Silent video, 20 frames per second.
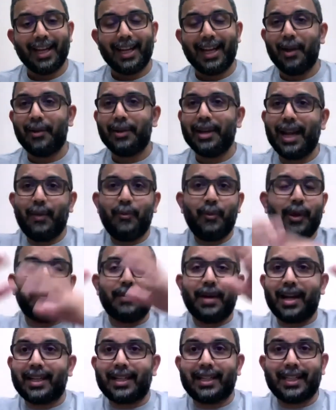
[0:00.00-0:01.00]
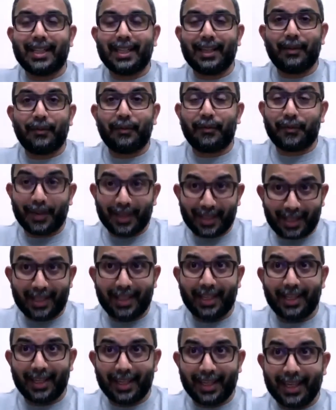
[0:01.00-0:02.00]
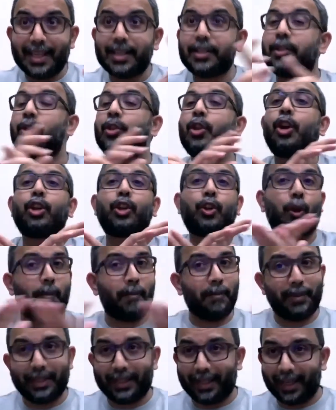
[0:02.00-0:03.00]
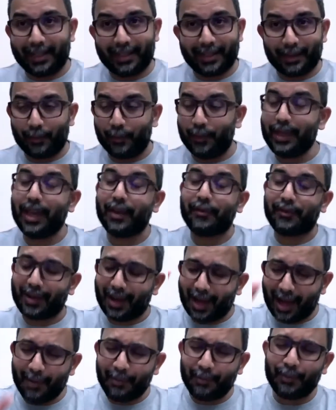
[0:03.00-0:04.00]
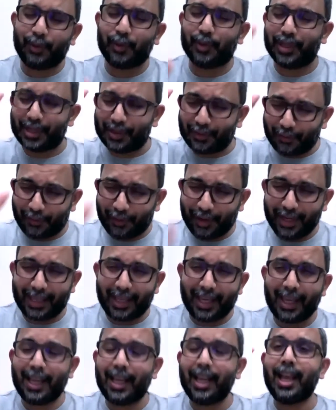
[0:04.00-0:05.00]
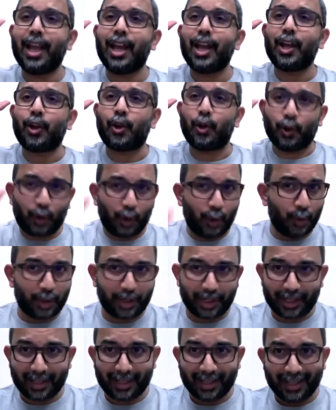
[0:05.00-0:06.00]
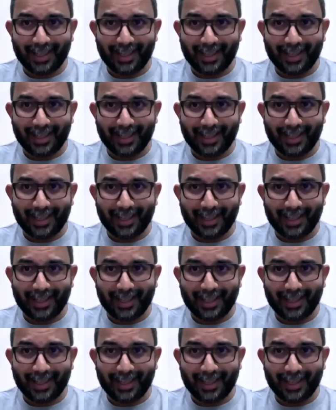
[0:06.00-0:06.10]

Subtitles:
Now, network marketing, firstly, is not complicated. We have come to this freaking conclusion.